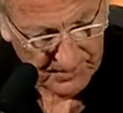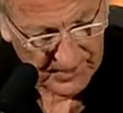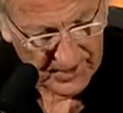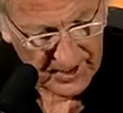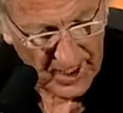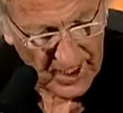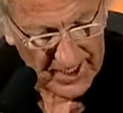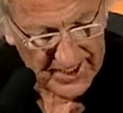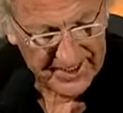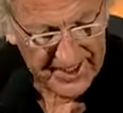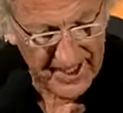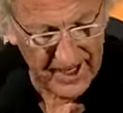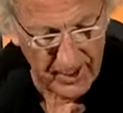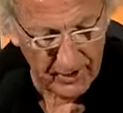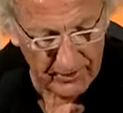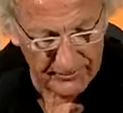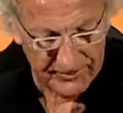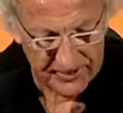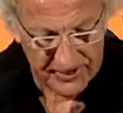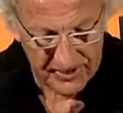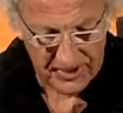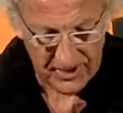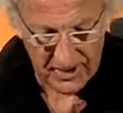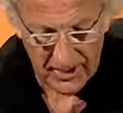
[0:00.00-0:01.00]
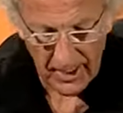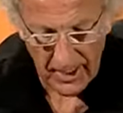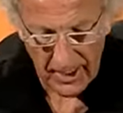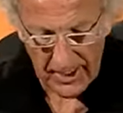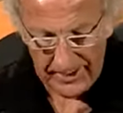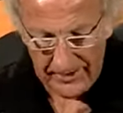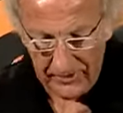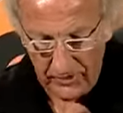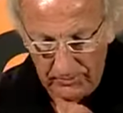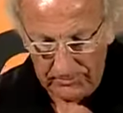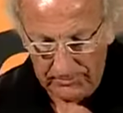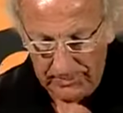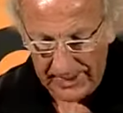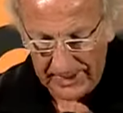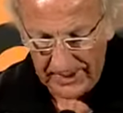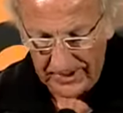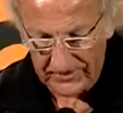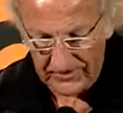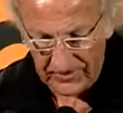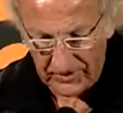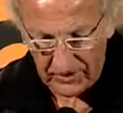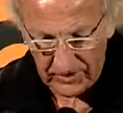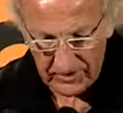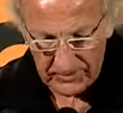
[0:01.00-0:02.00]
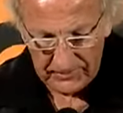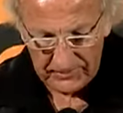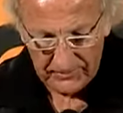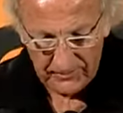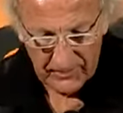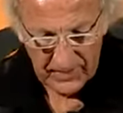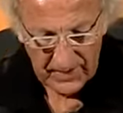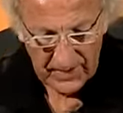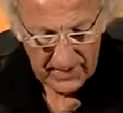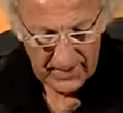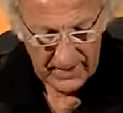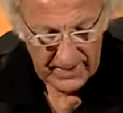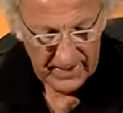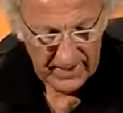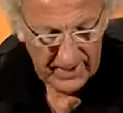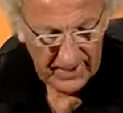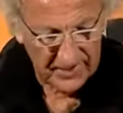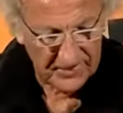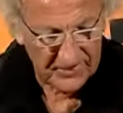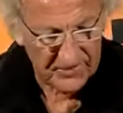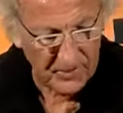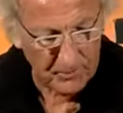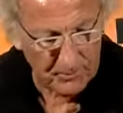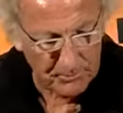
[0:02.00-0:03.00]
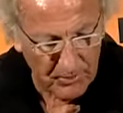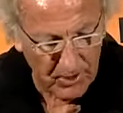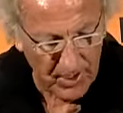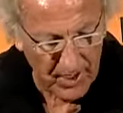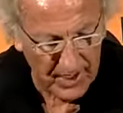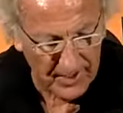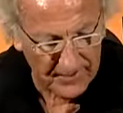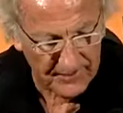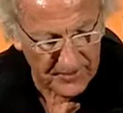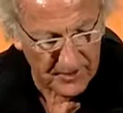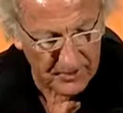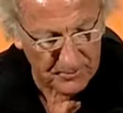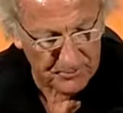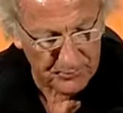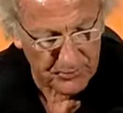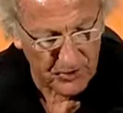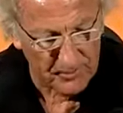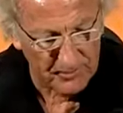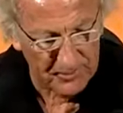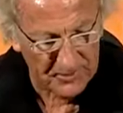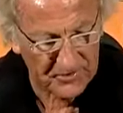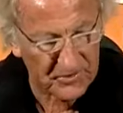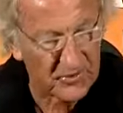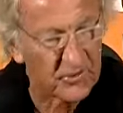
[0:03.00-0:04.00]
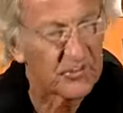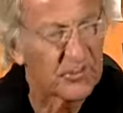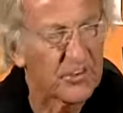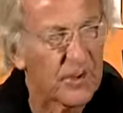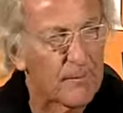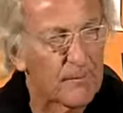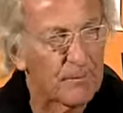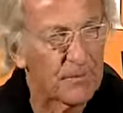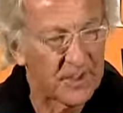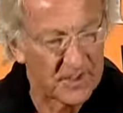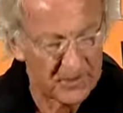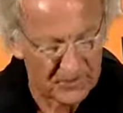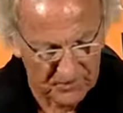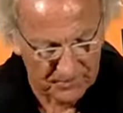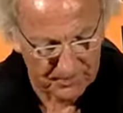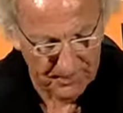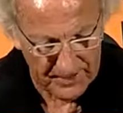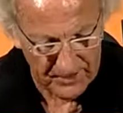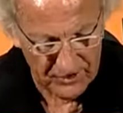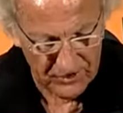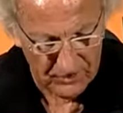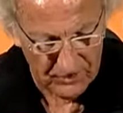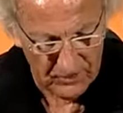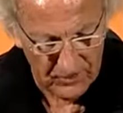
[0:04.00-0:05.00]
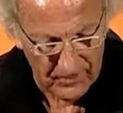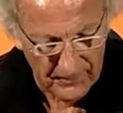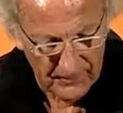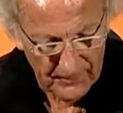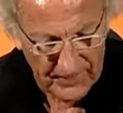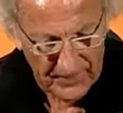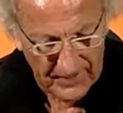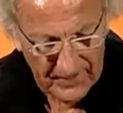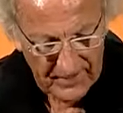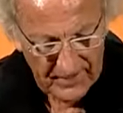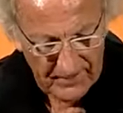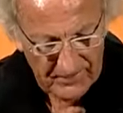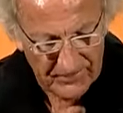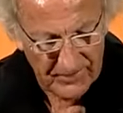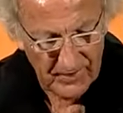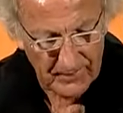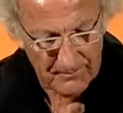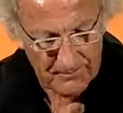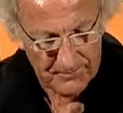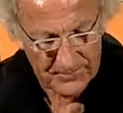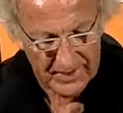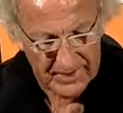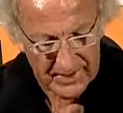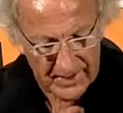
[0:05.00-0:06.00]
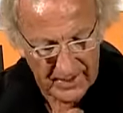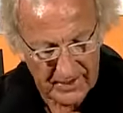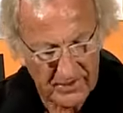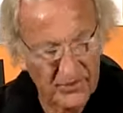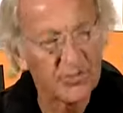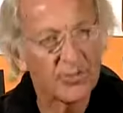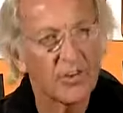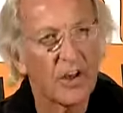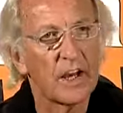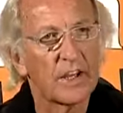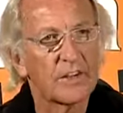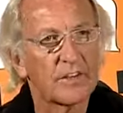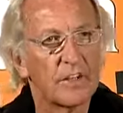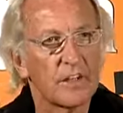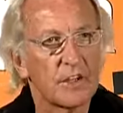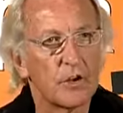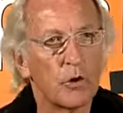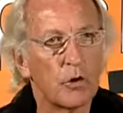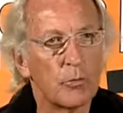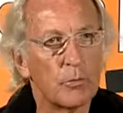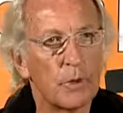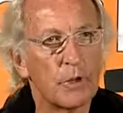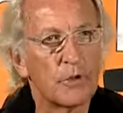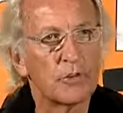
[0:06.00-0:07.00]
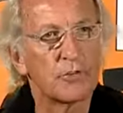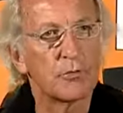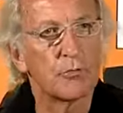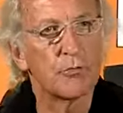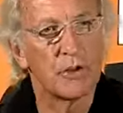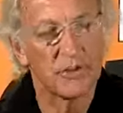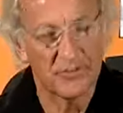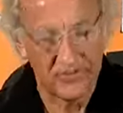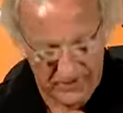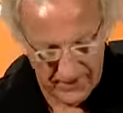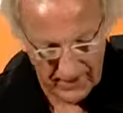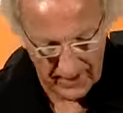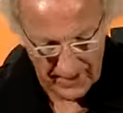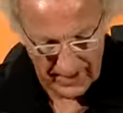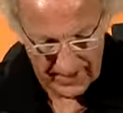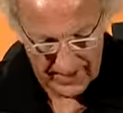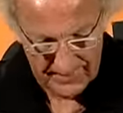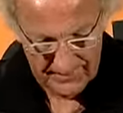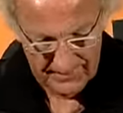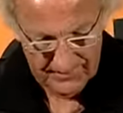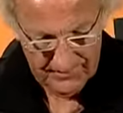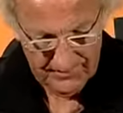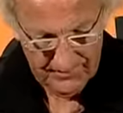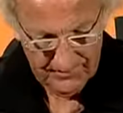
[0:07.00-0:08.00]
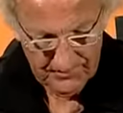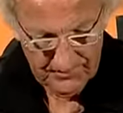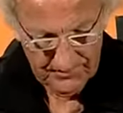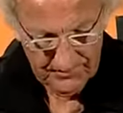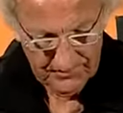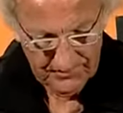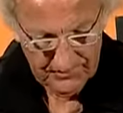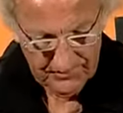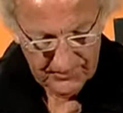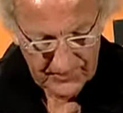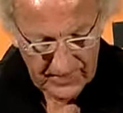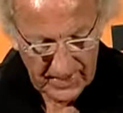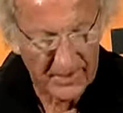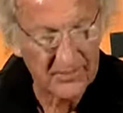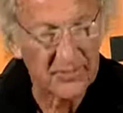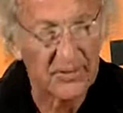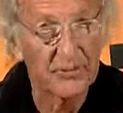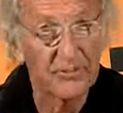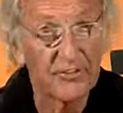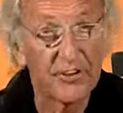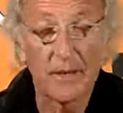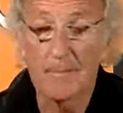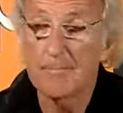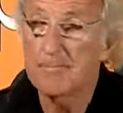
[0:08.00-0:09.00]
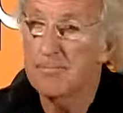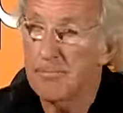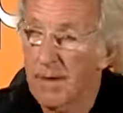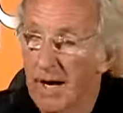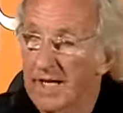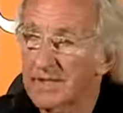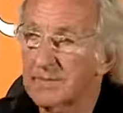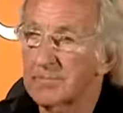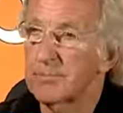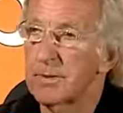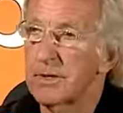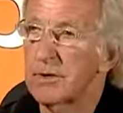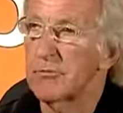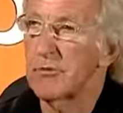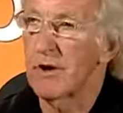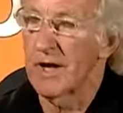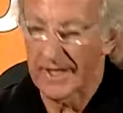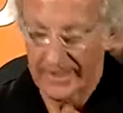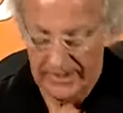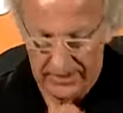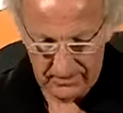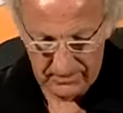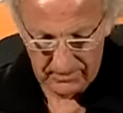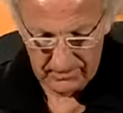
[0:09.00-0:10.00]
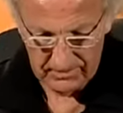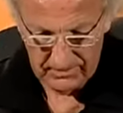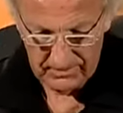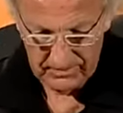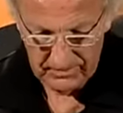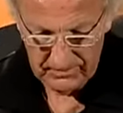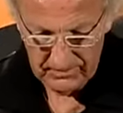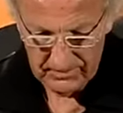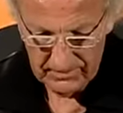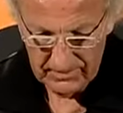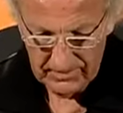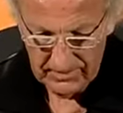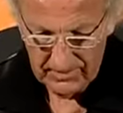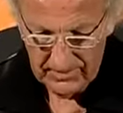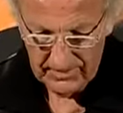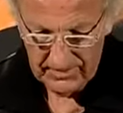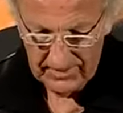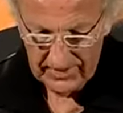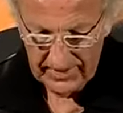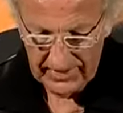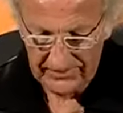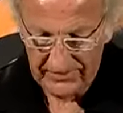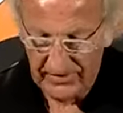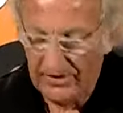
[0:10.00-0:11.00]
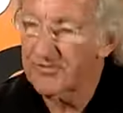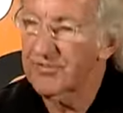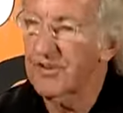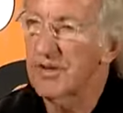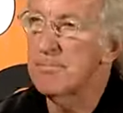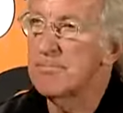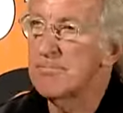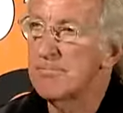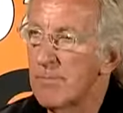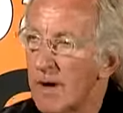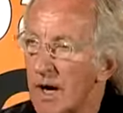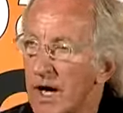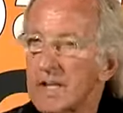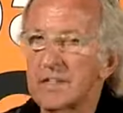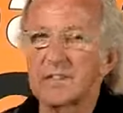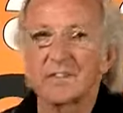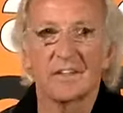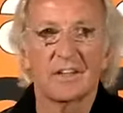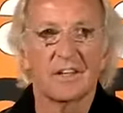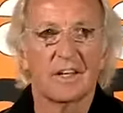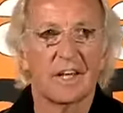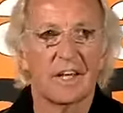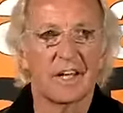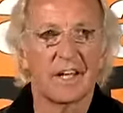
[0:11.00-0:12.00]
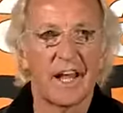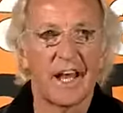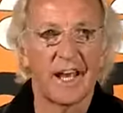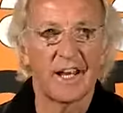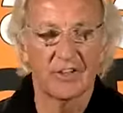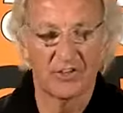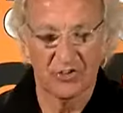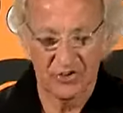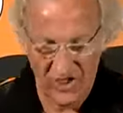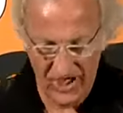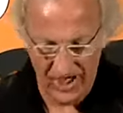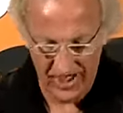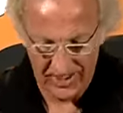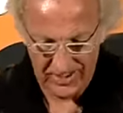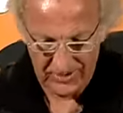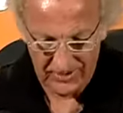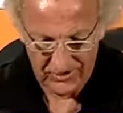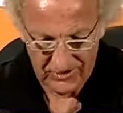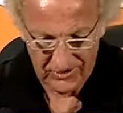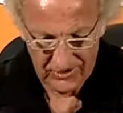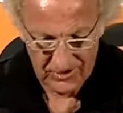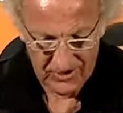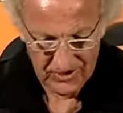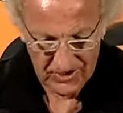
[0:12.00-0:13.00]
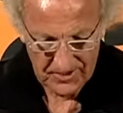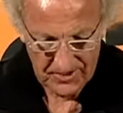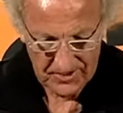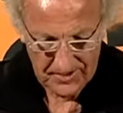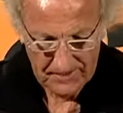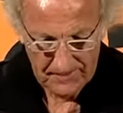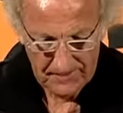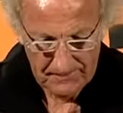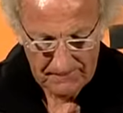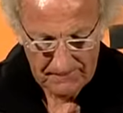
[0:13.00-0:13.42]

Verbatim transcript: But like Calvin Klein or Benetton, he is a brand that promises something special, something exciting, almost risque, as if he might be radical, as if he might enact change.